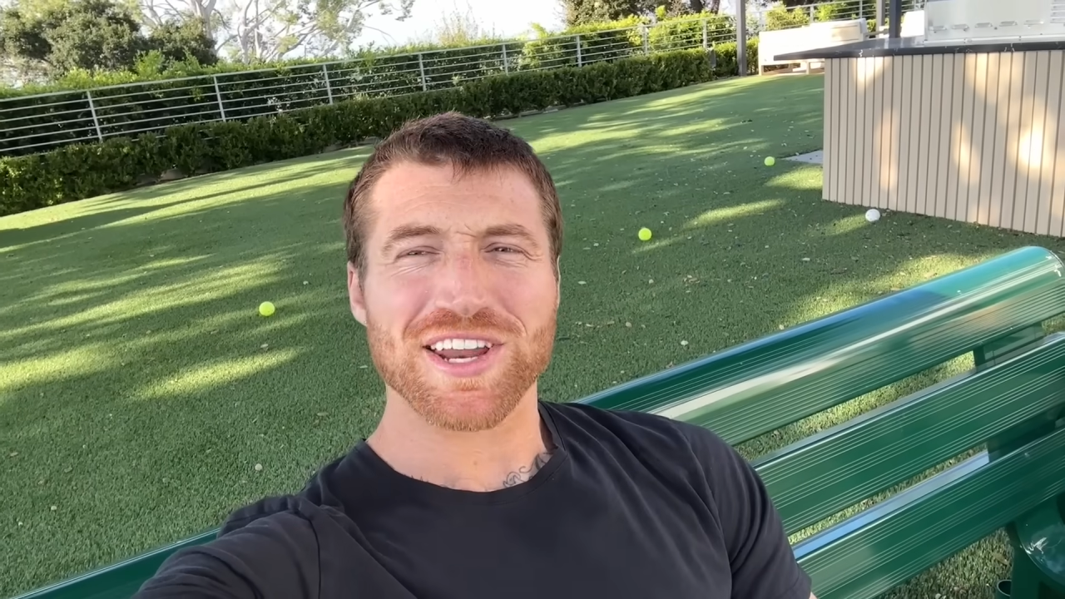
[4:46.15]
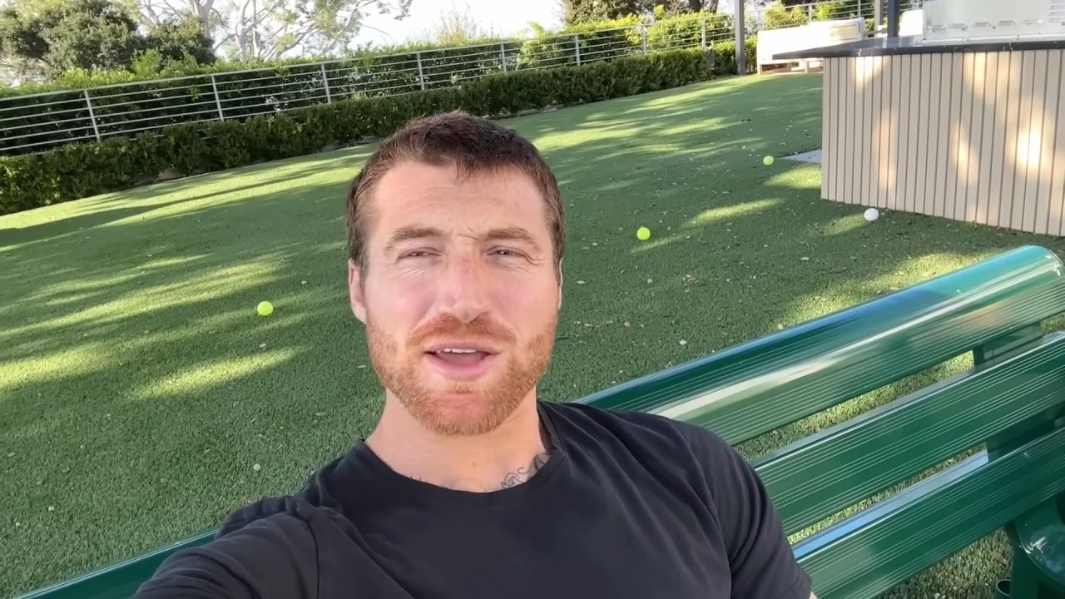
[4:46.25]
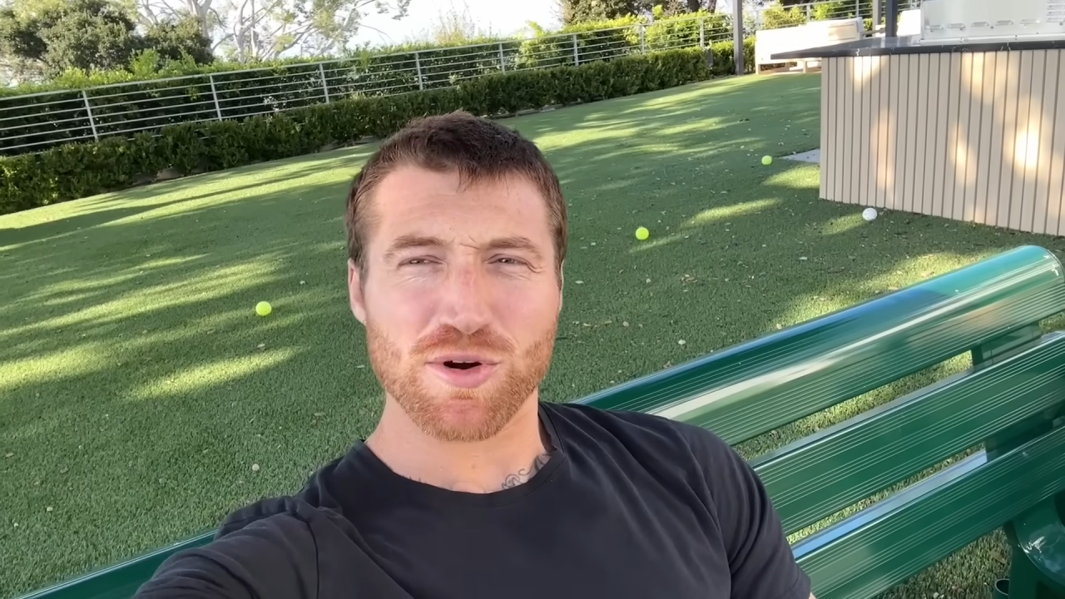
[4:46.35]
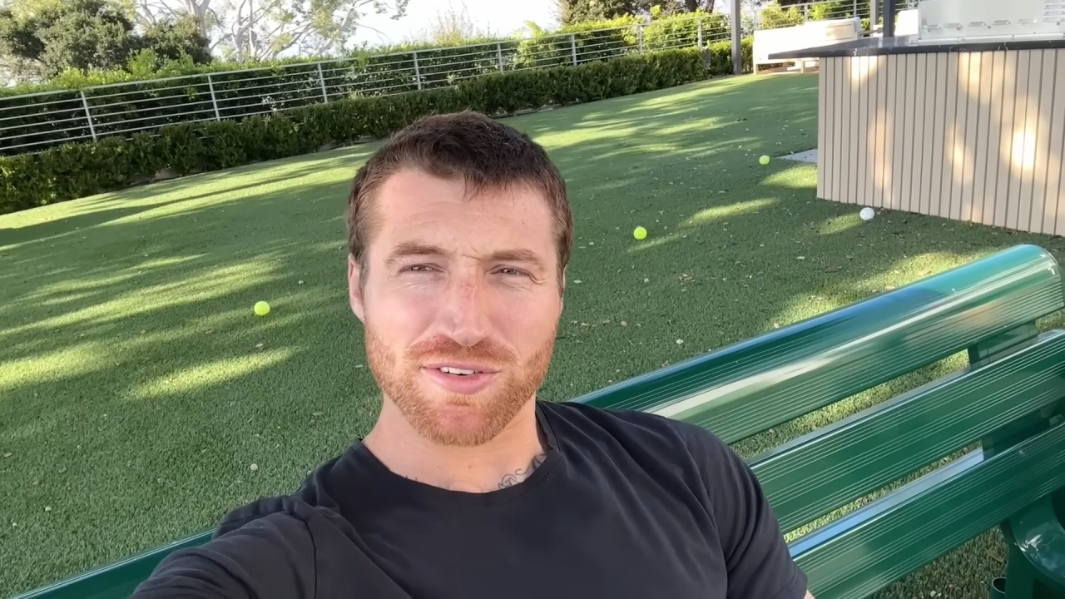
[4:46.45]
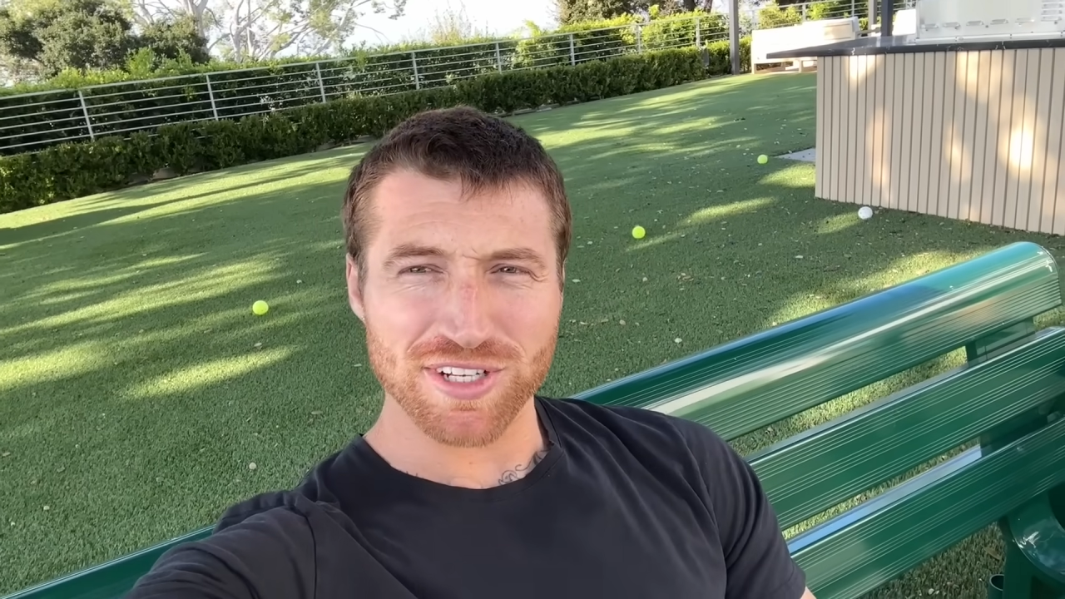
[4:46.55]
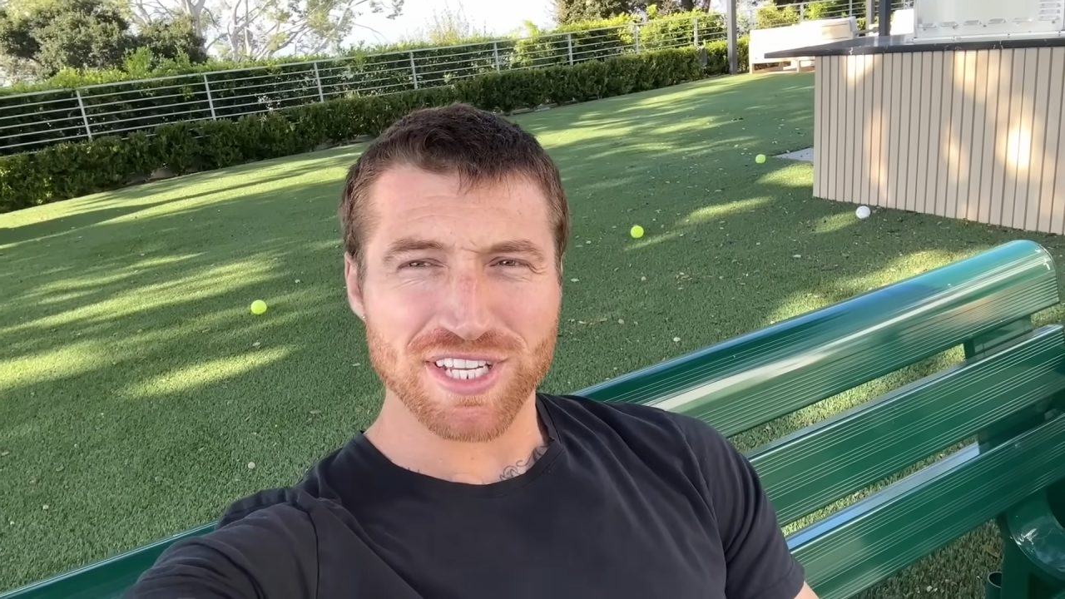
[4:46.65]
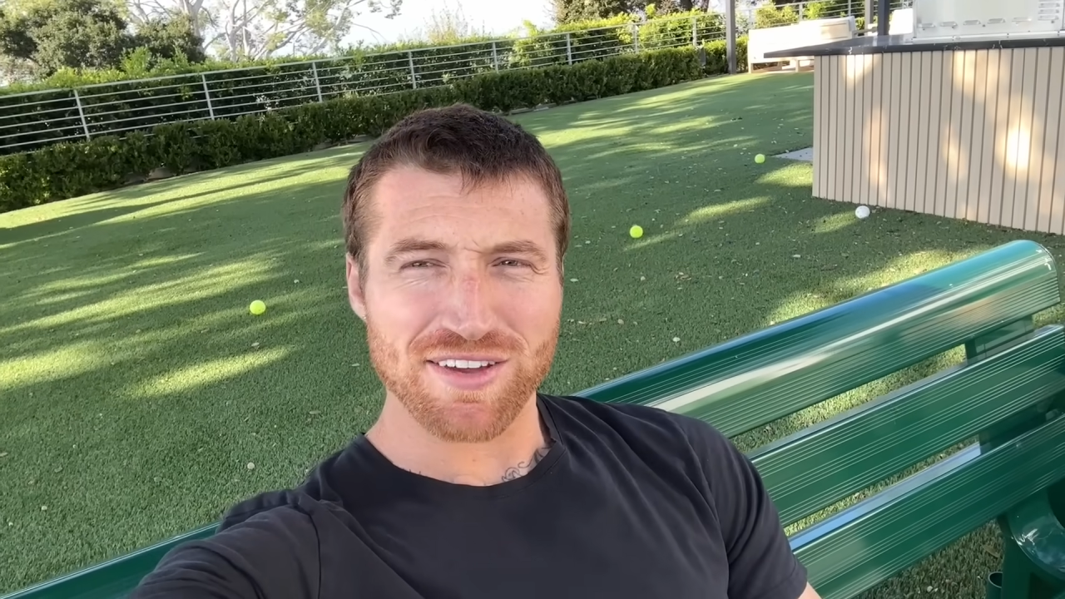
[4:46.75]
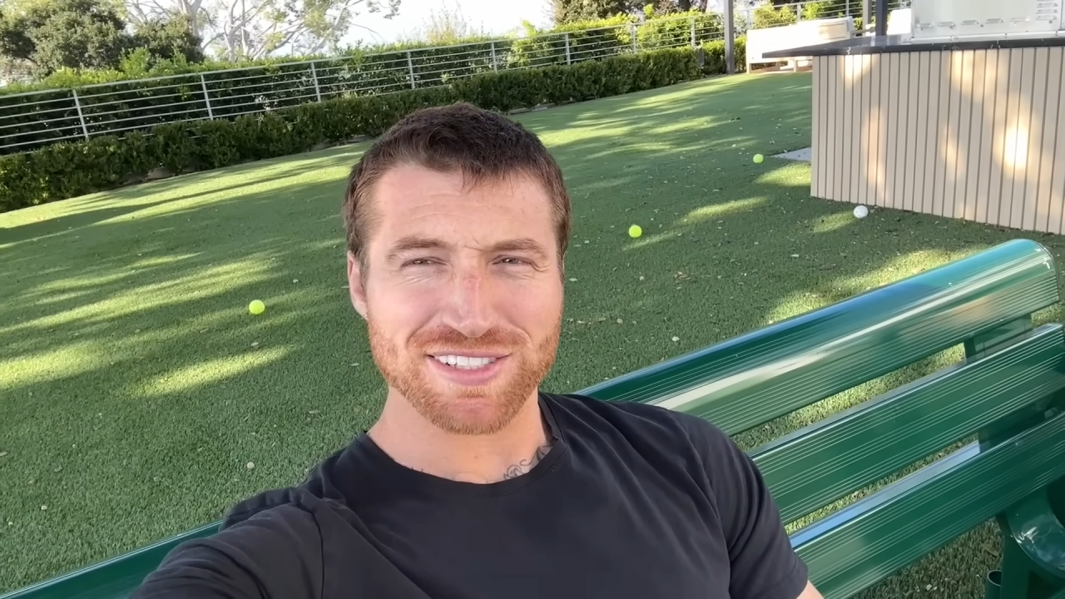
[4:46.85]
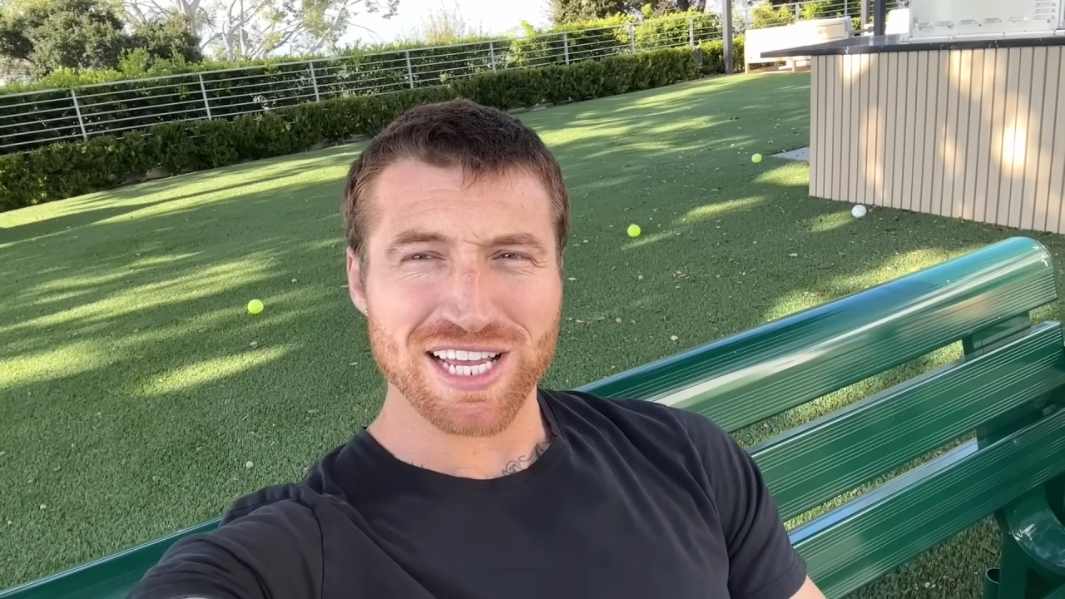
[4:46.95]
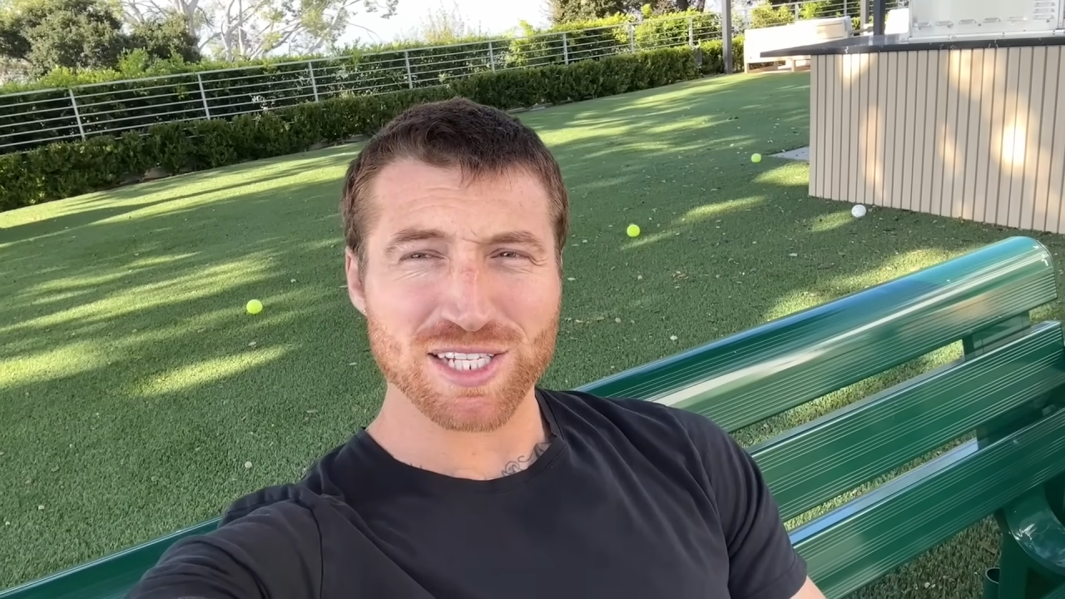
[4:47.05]
Today I'm over at
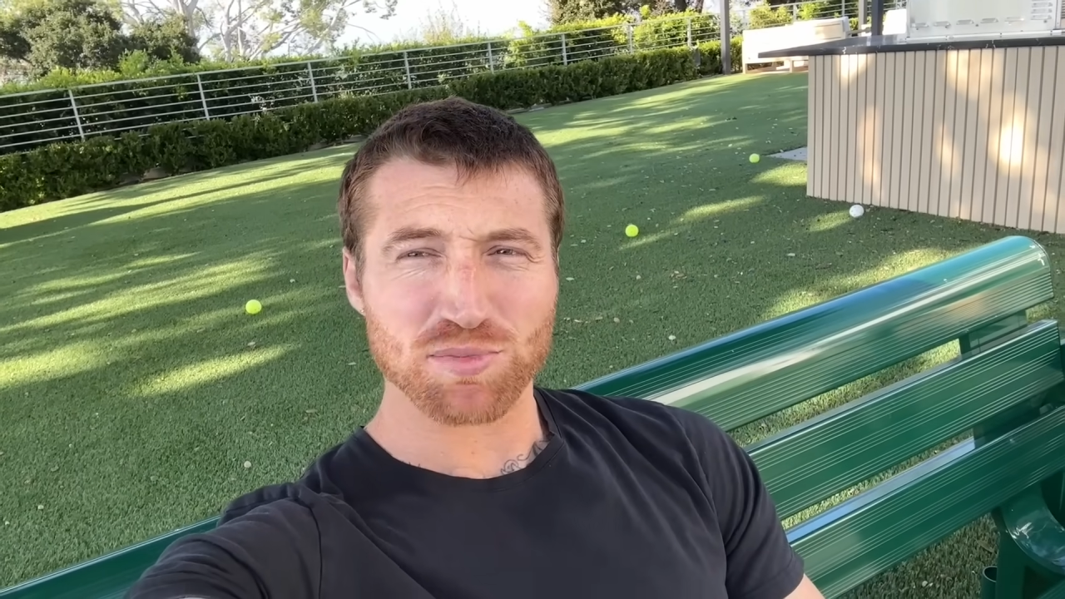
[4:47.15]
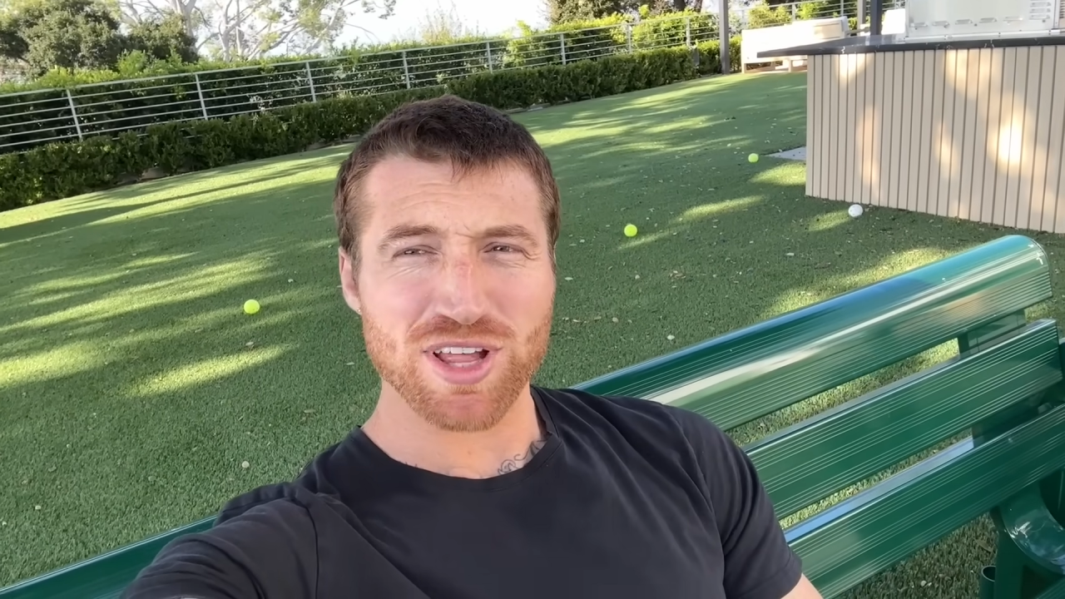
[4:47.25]
David's house